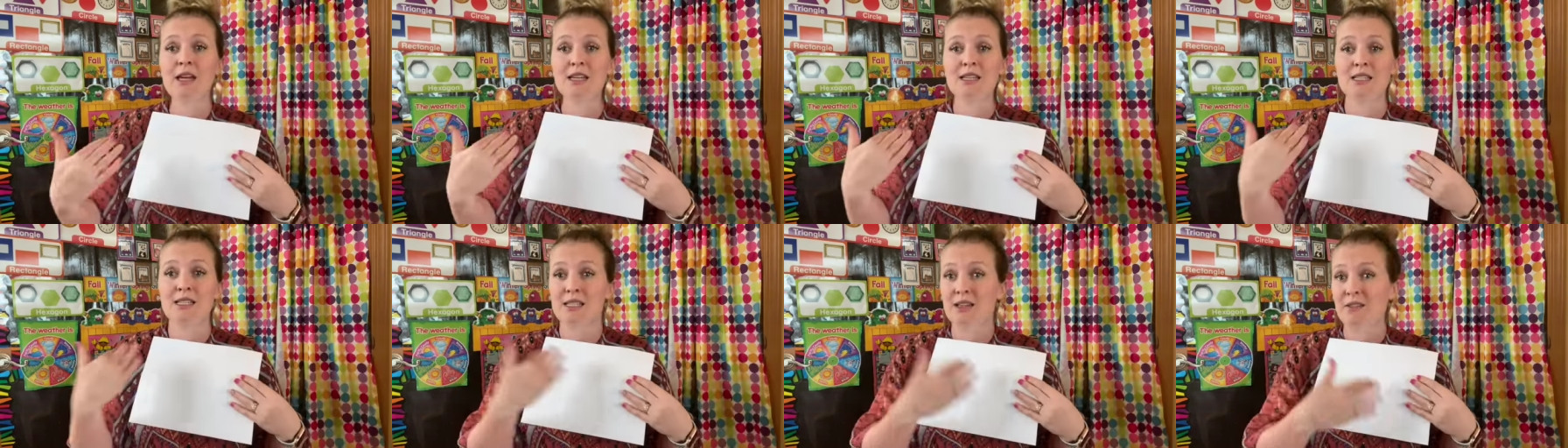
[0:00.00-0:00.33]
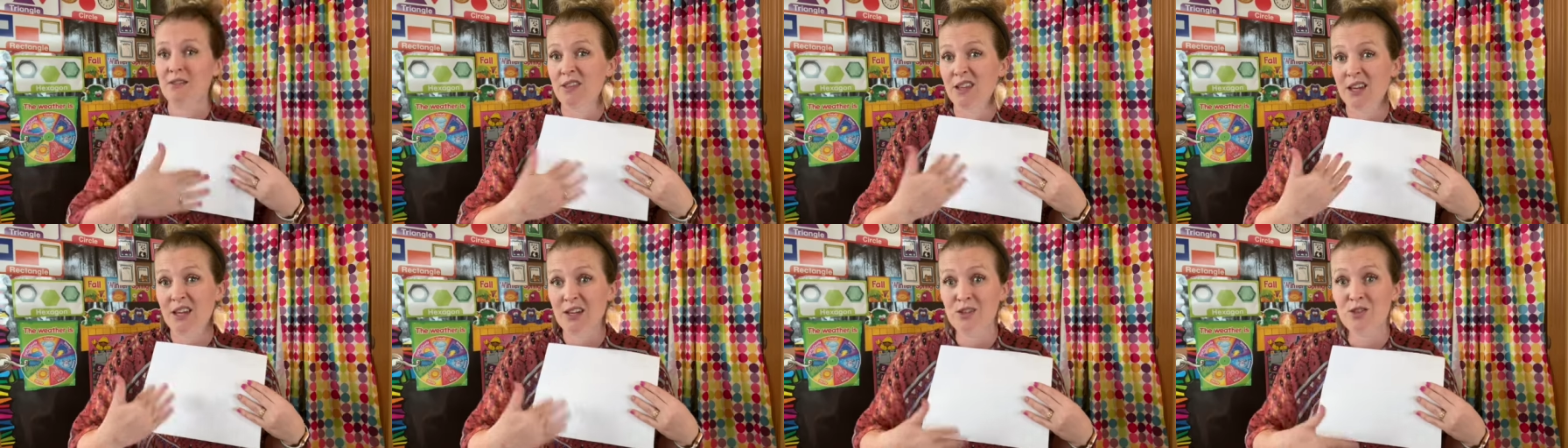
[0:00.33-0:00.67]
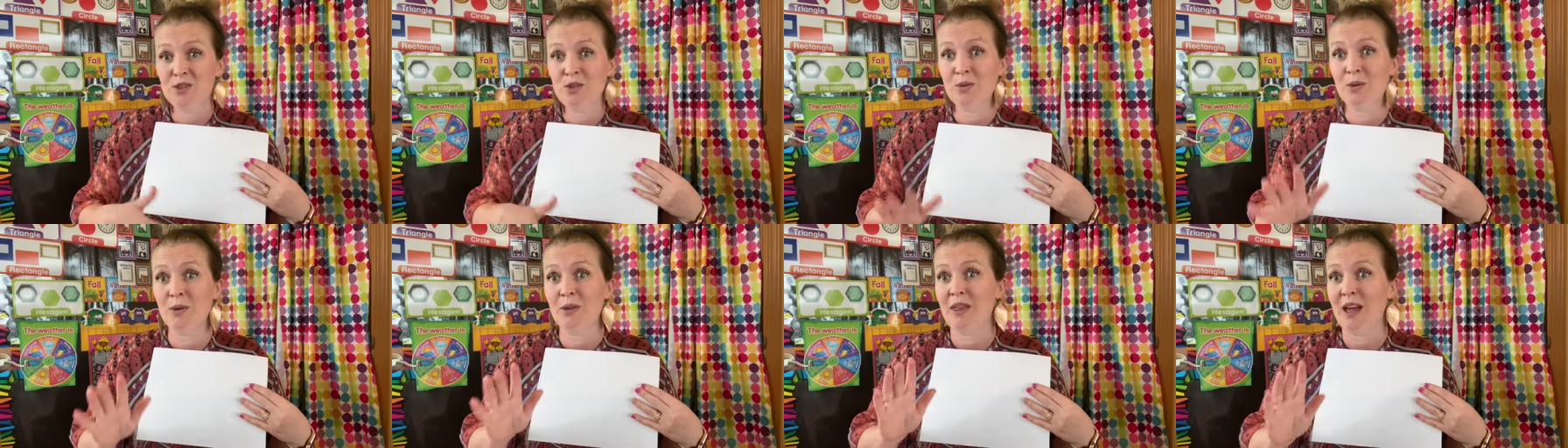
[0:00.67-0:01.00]
See if they can
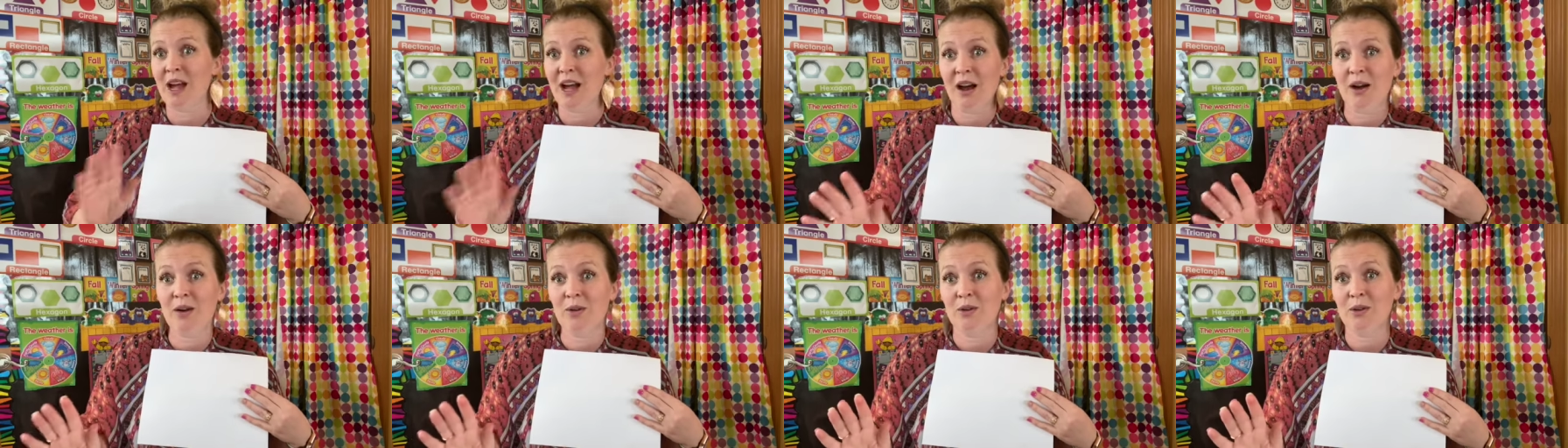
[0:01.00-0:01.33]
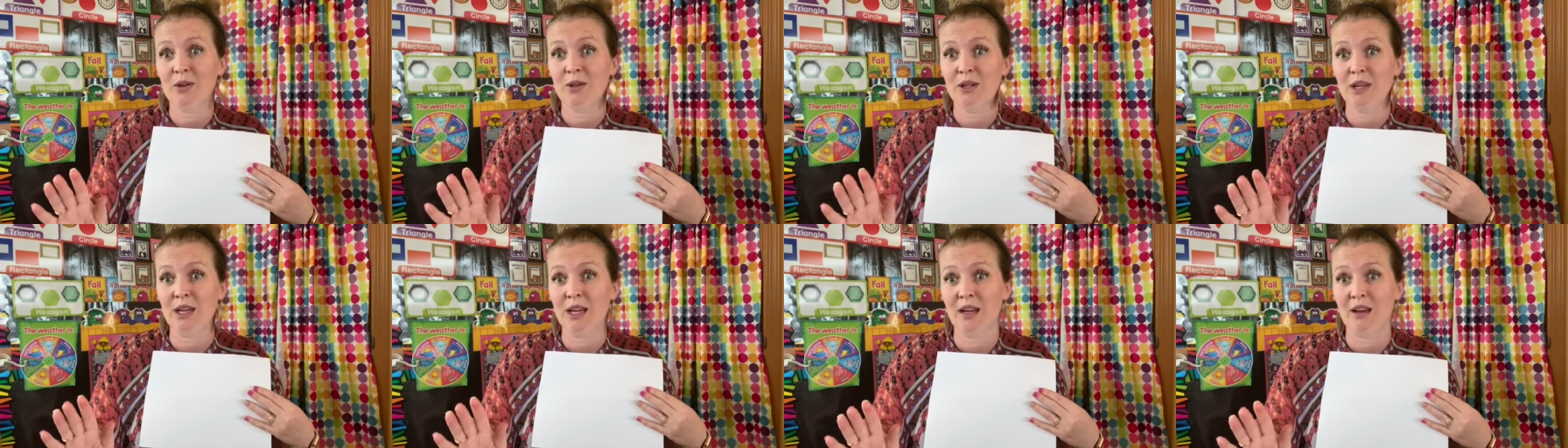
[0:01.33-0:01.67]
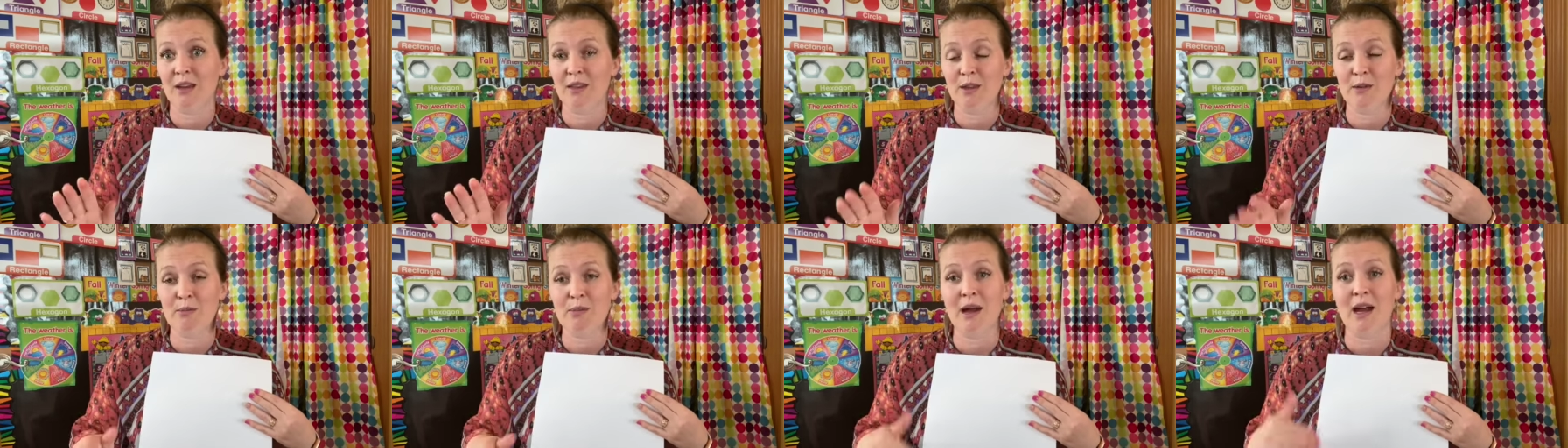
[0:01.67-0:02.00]
do it without looking
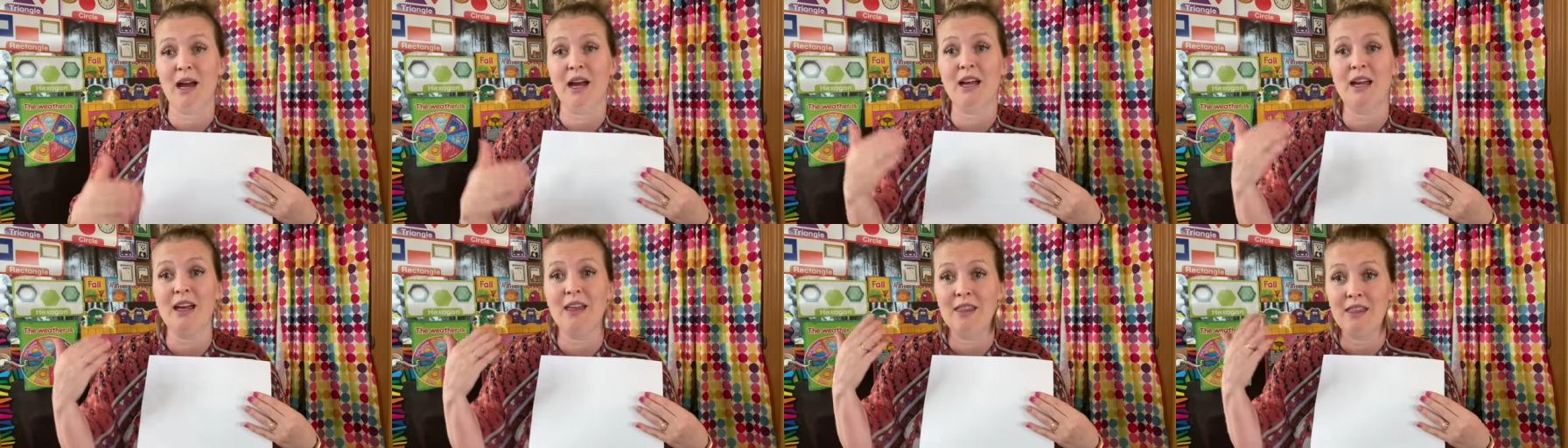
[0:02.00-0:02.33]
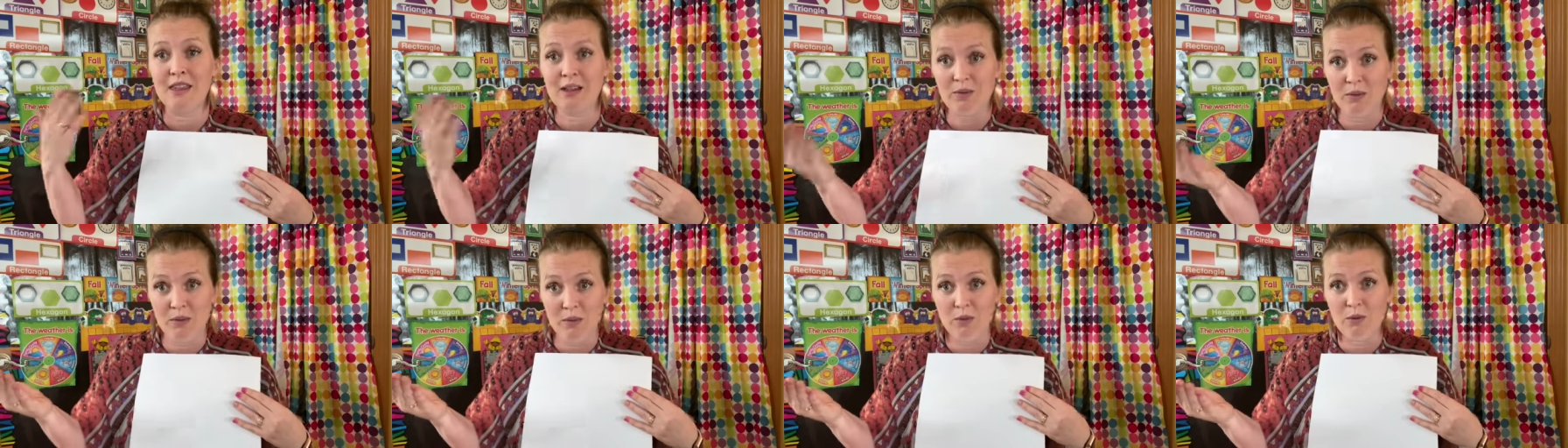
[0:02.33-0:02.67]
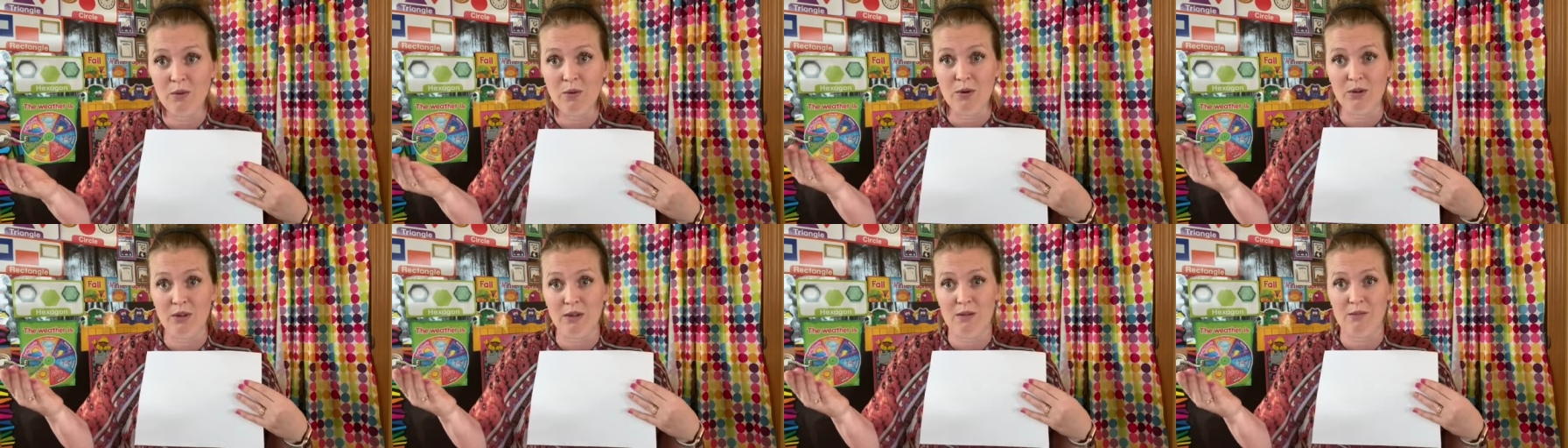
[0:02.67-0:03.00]
on the back, and then
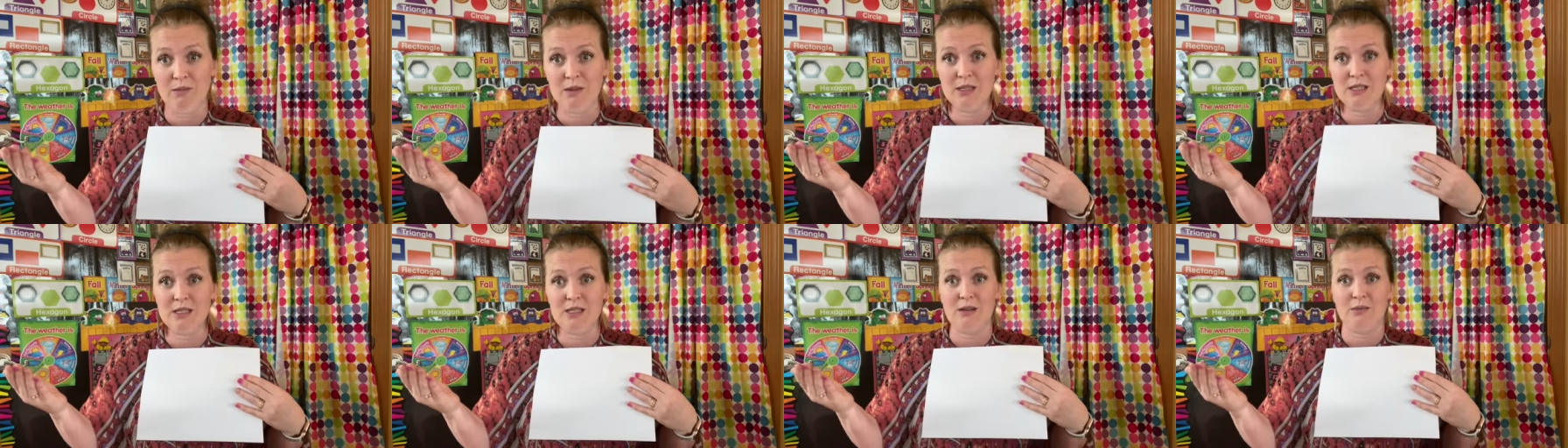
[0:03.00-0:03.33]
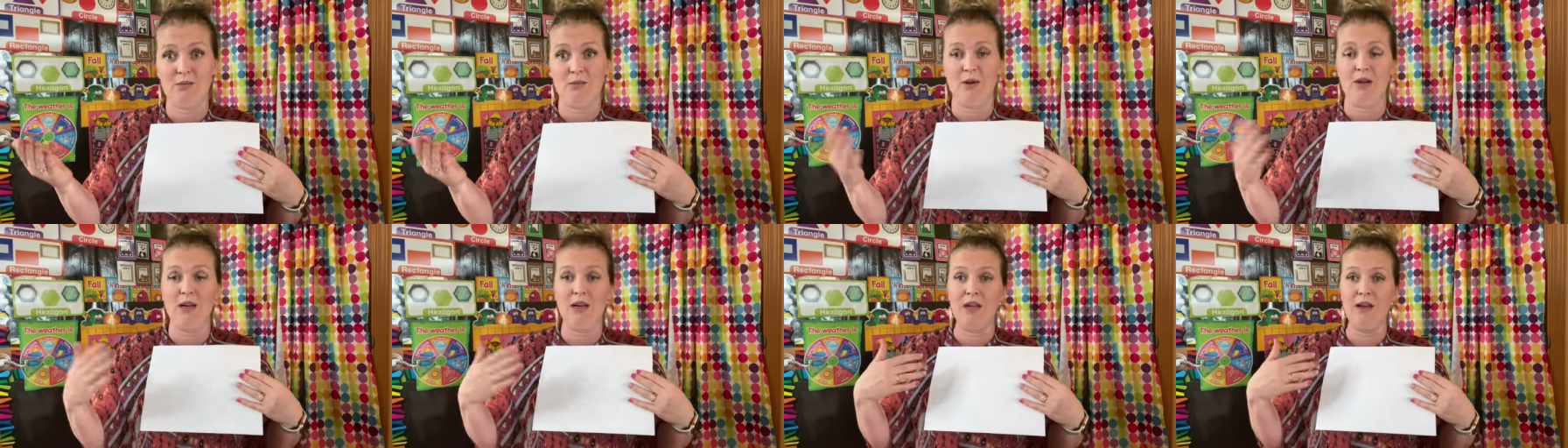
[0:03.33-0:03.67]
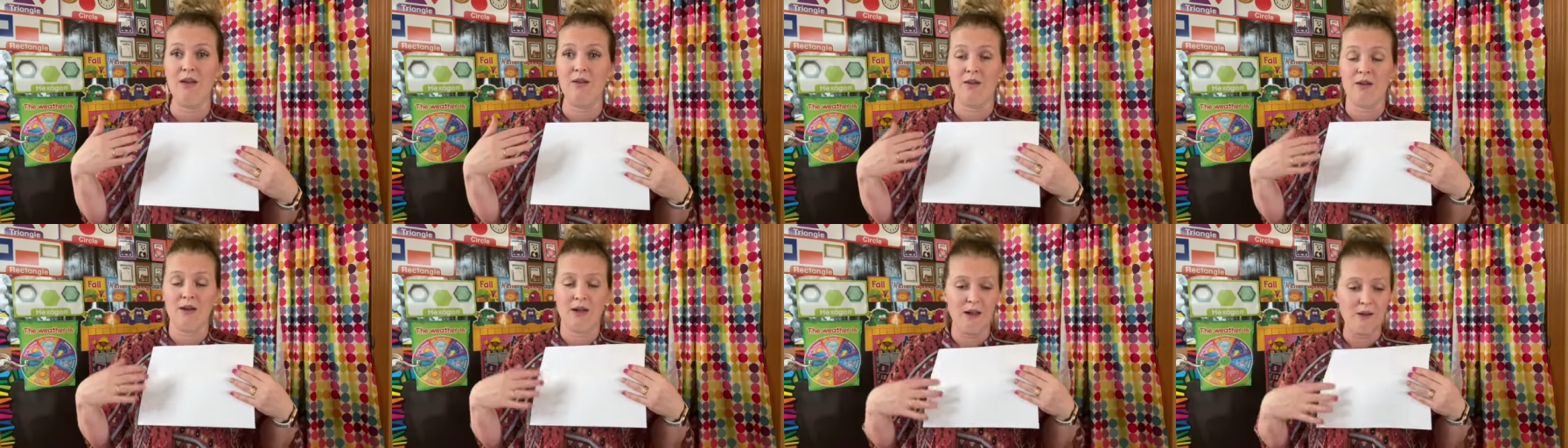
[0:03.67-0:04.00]
reward them in some way,
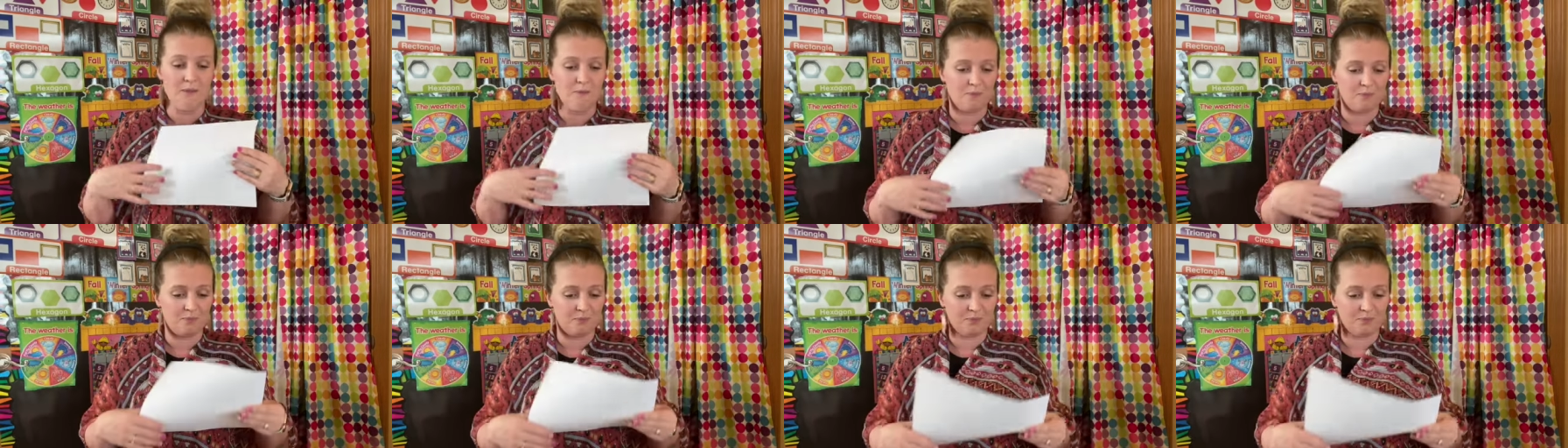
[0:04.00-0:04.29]
okay?